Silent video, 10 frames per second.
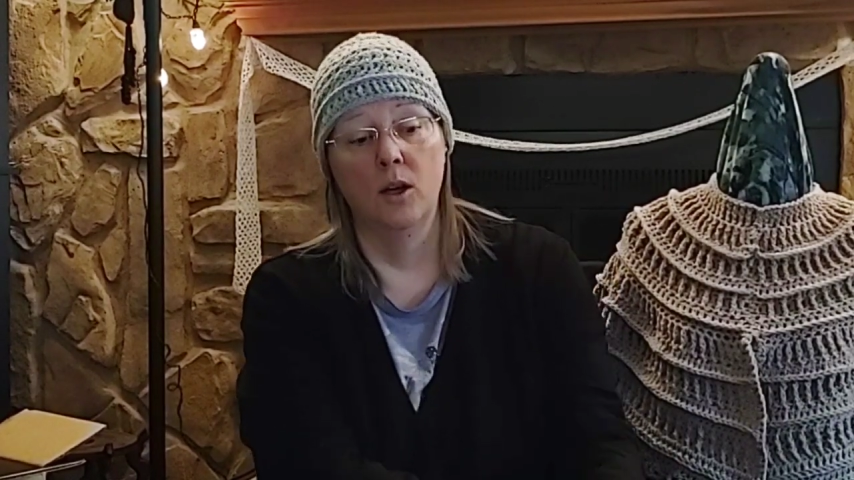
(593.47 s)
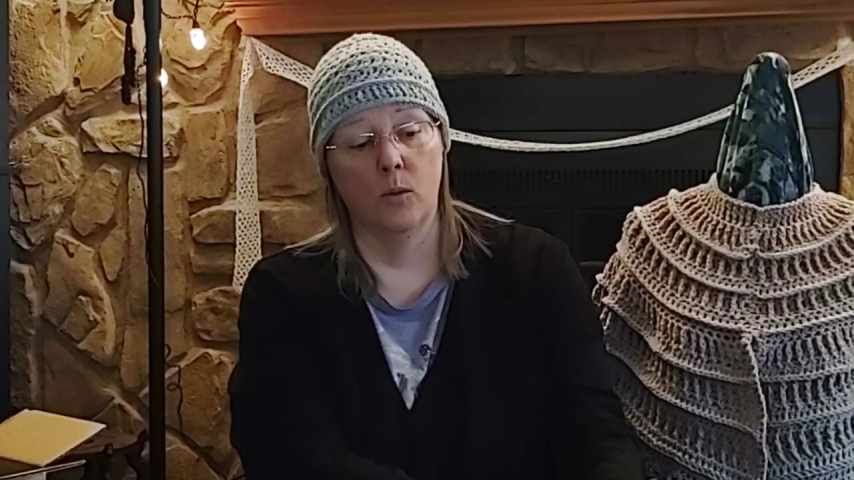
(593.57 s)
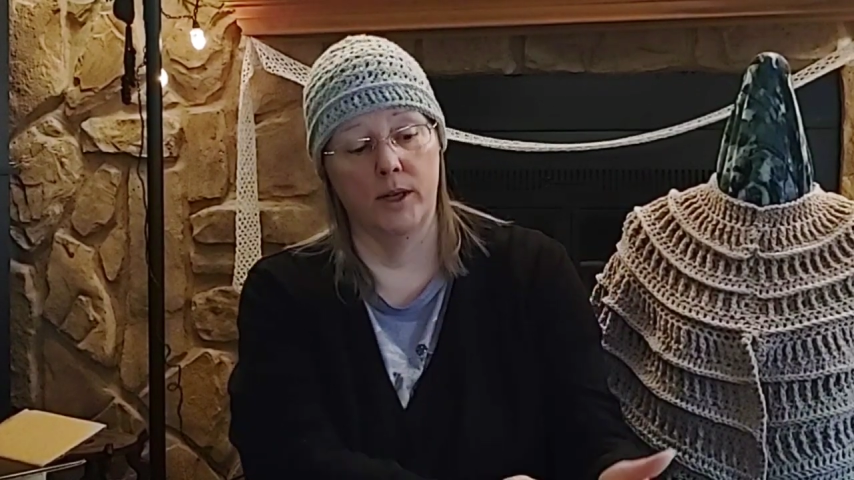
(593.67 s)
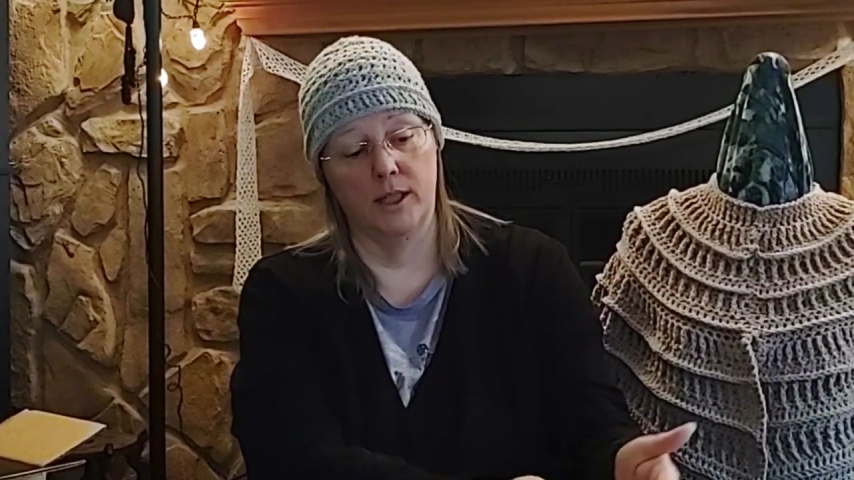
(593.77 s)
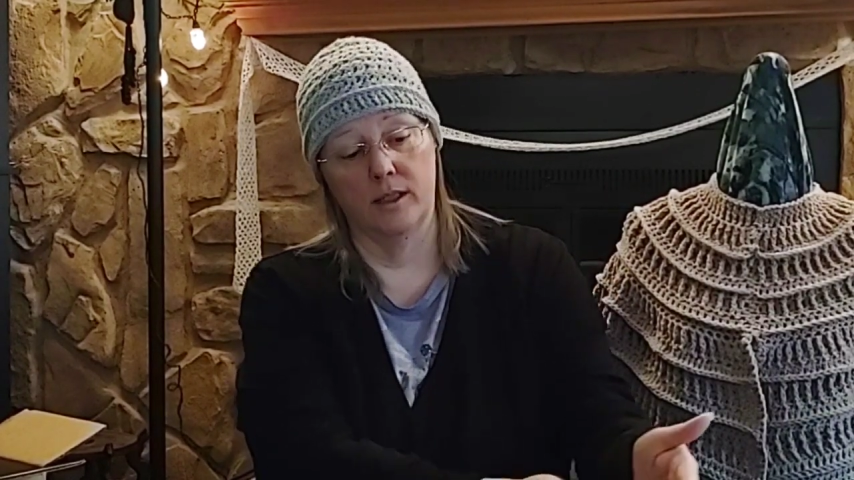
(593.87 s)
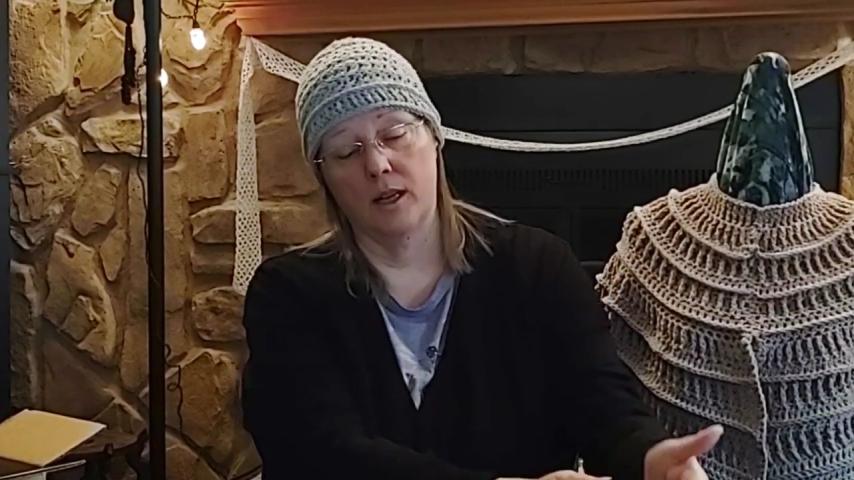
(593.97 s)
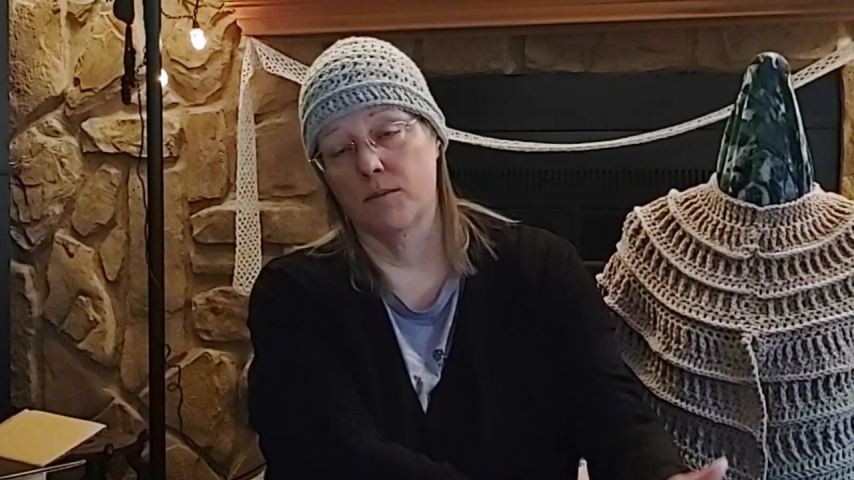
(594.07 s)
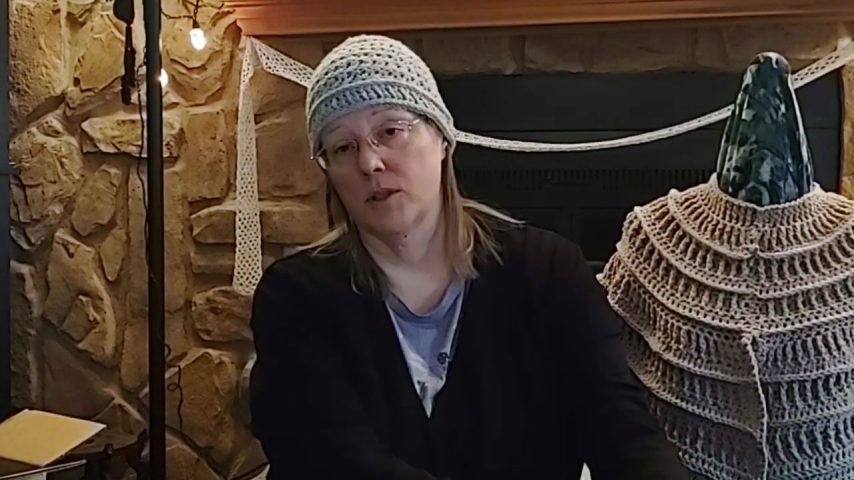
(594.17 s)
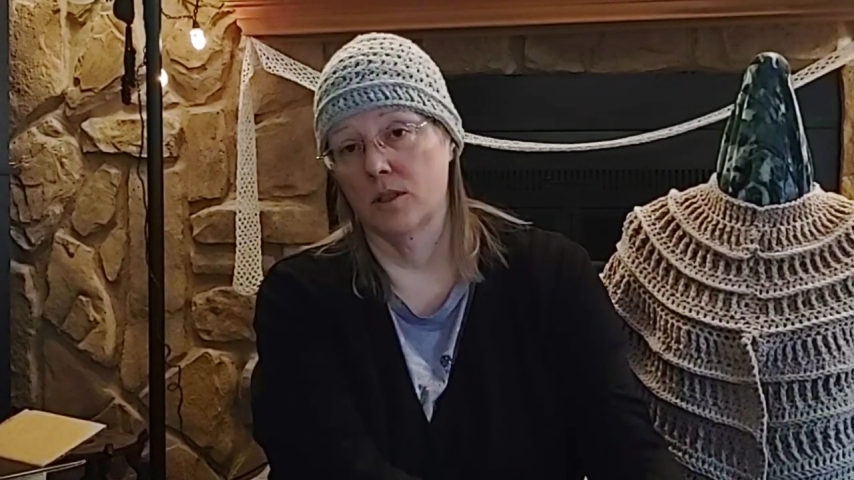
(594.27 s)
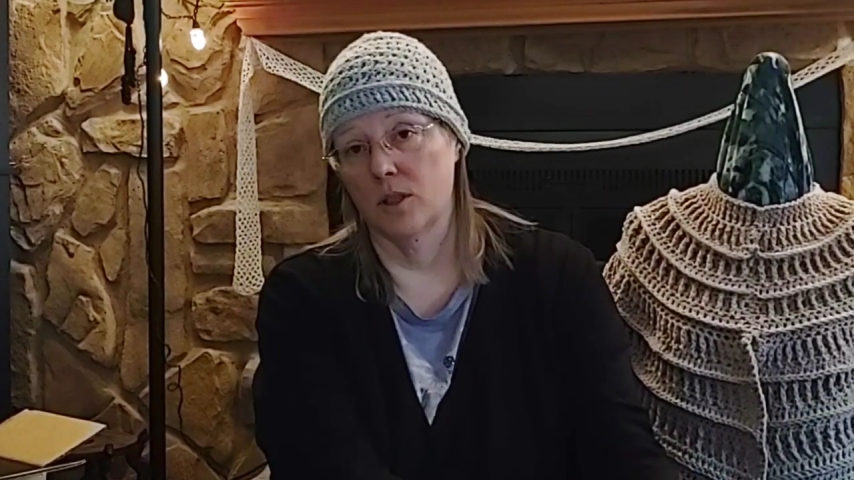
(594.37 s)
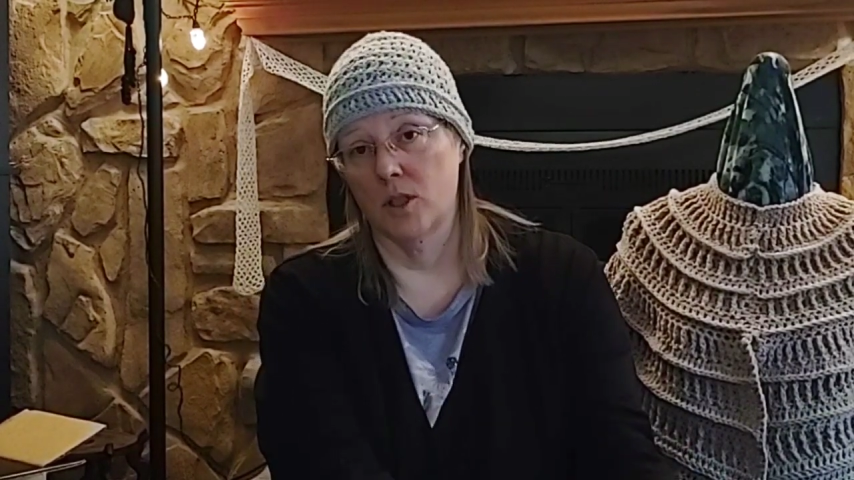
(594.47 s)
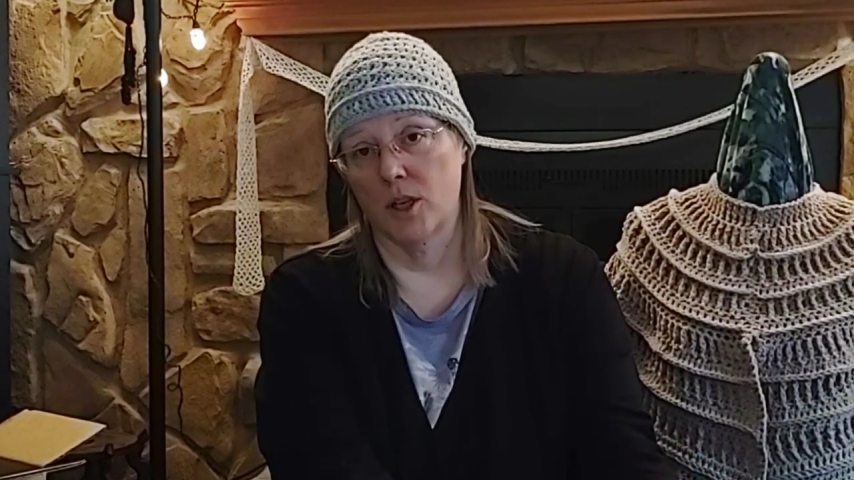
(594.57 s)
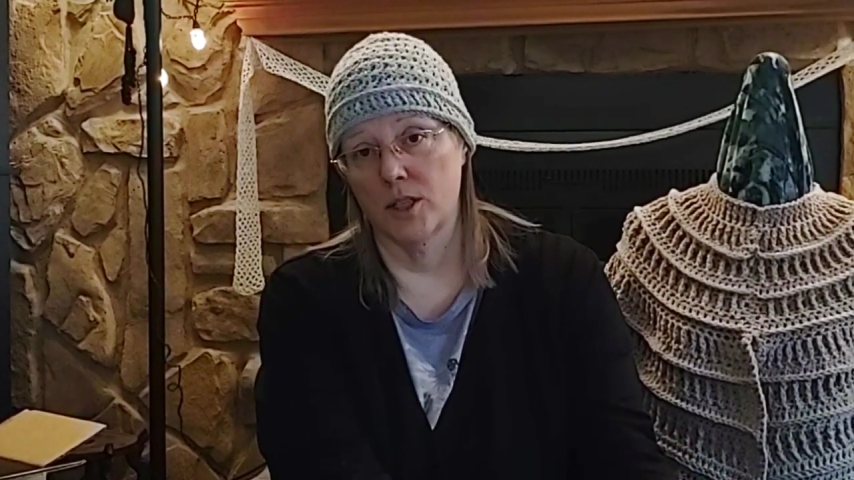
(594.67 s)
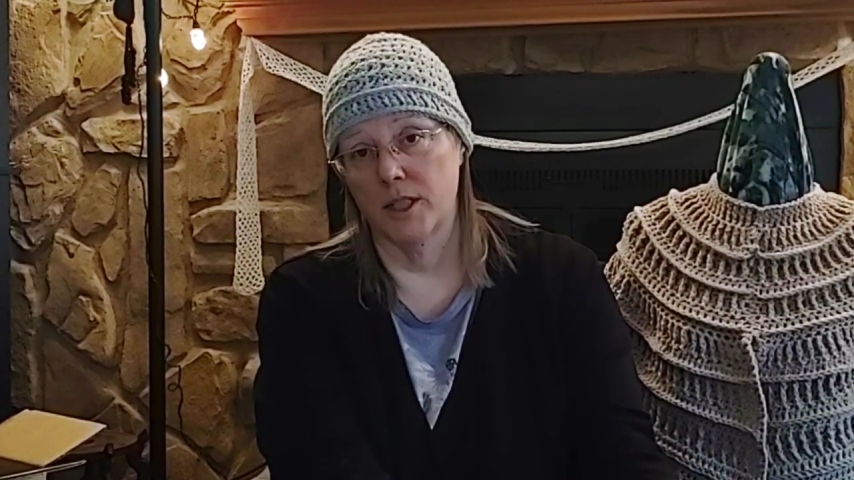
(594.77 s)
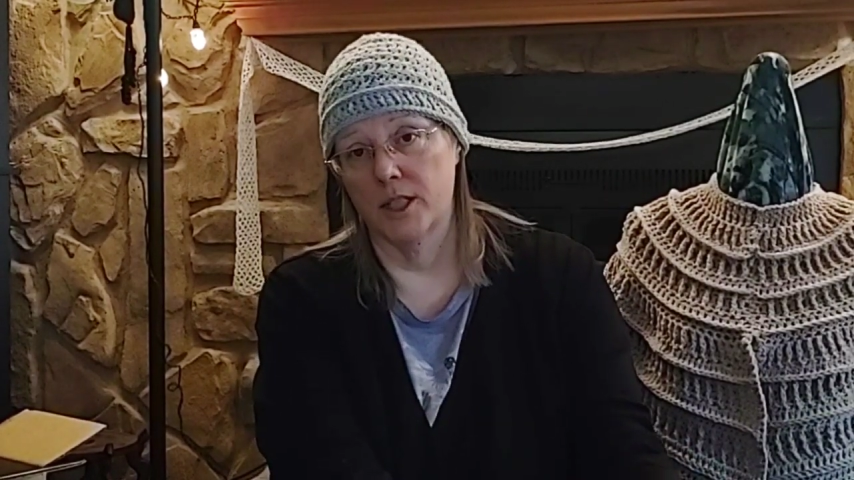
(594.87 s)
when it comes to the
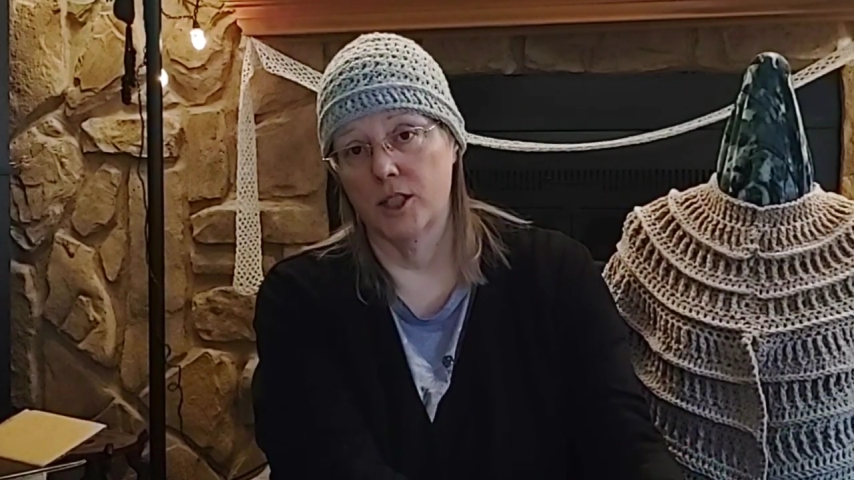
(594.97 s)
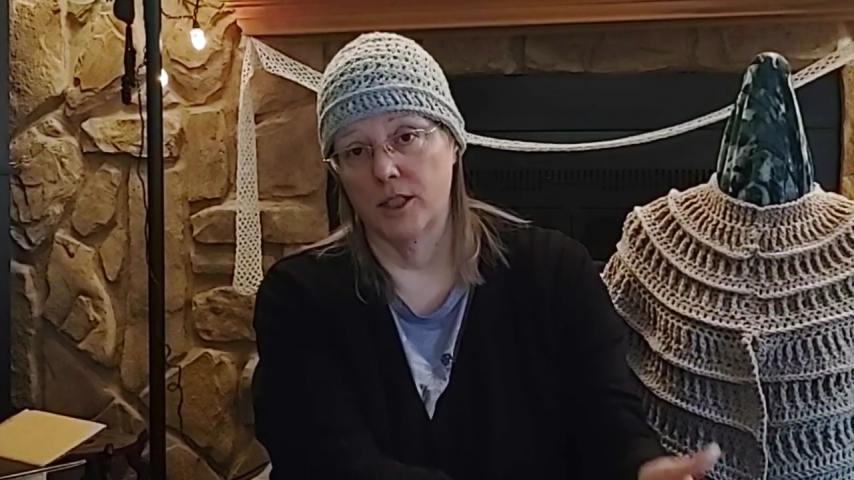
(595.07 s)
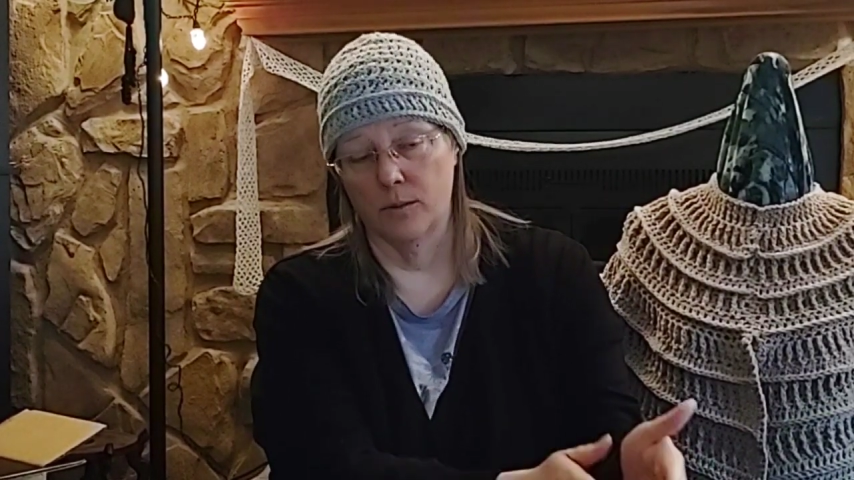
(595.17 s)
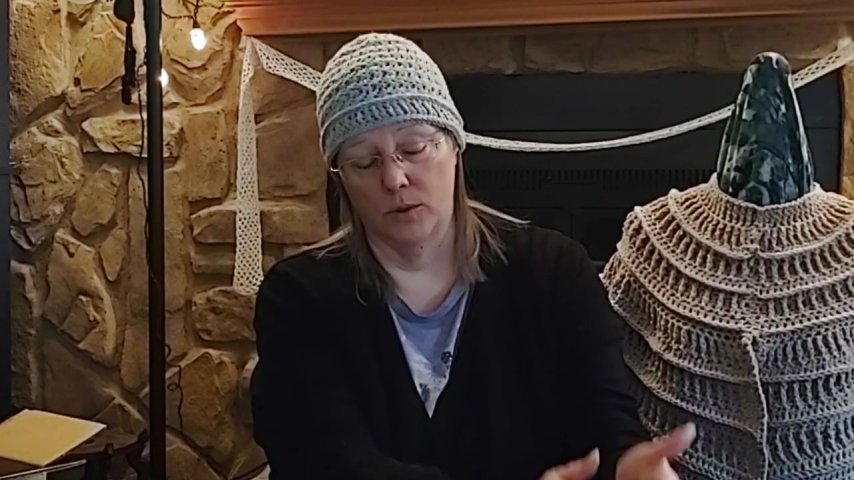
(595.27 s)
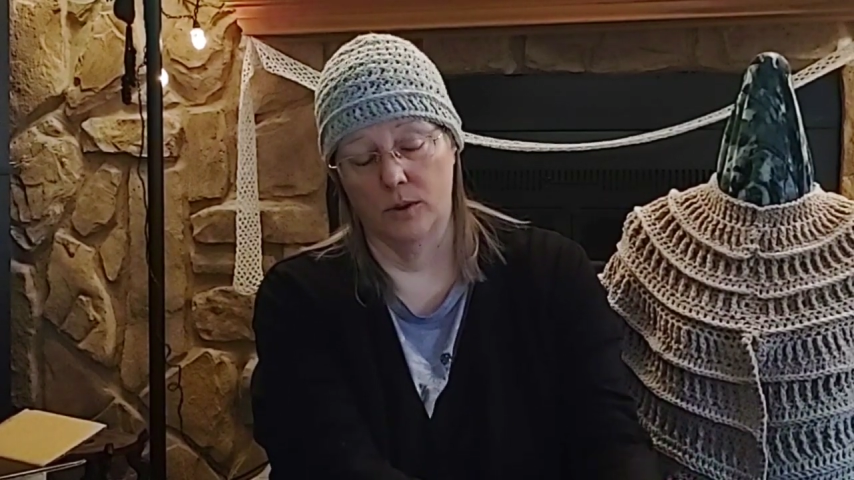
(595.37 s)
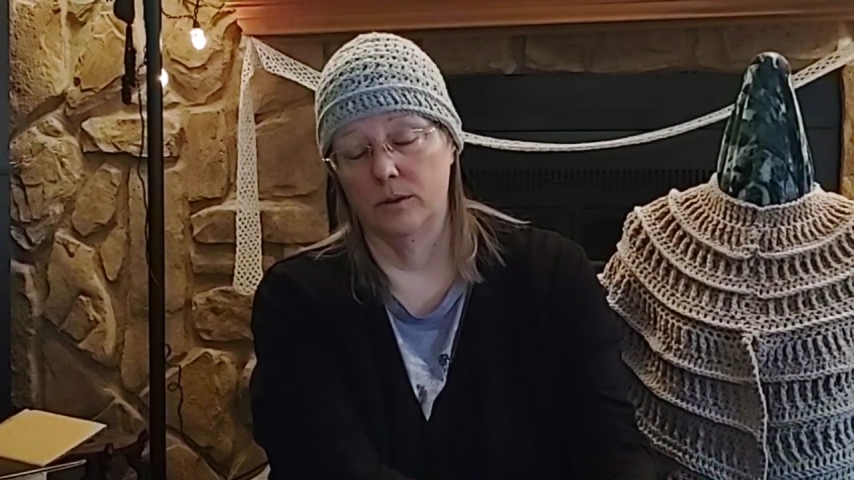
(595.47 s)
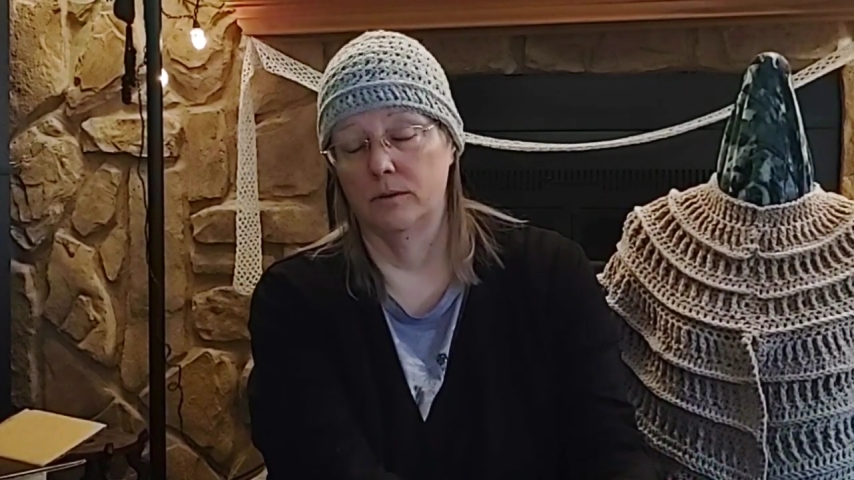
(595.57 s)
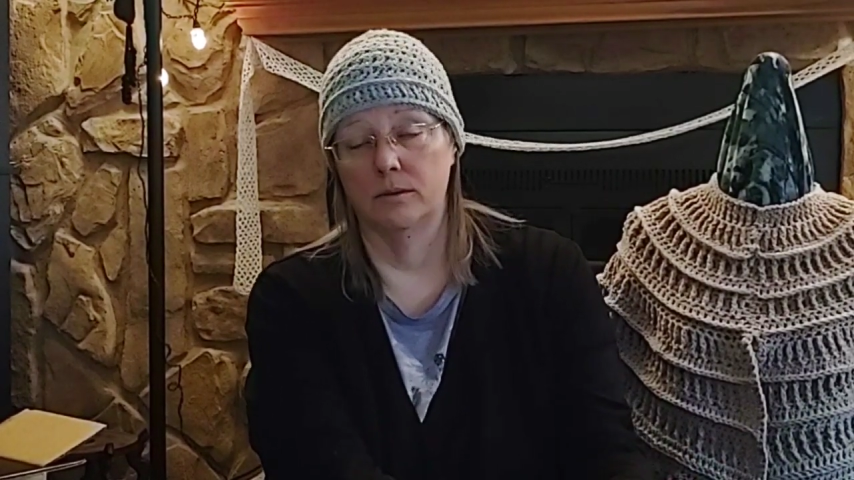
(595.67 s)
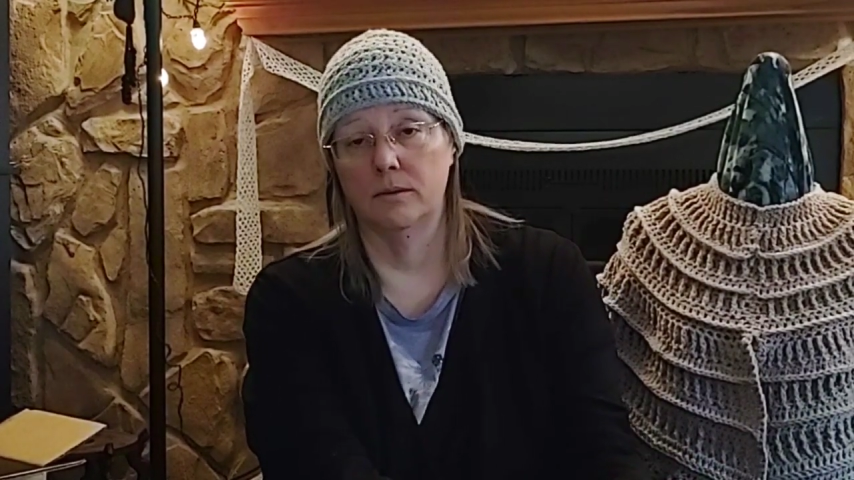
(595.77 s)
star stitch, it will